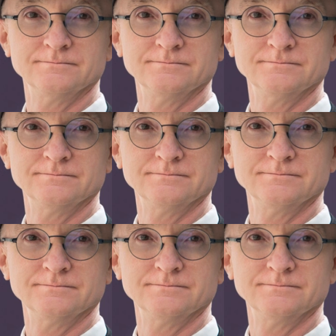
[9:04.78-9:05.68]

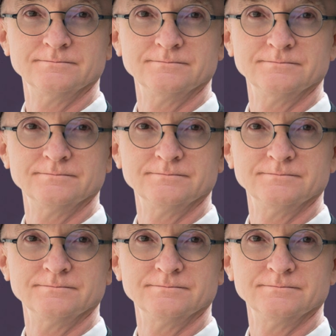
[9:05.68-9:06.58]

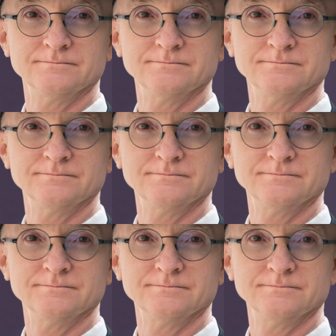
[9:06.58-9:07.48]

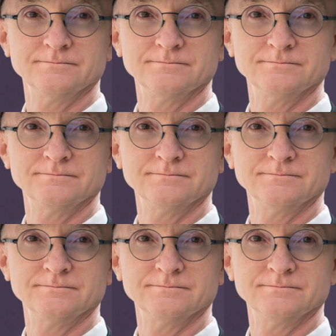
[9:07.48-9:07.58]
[no speech]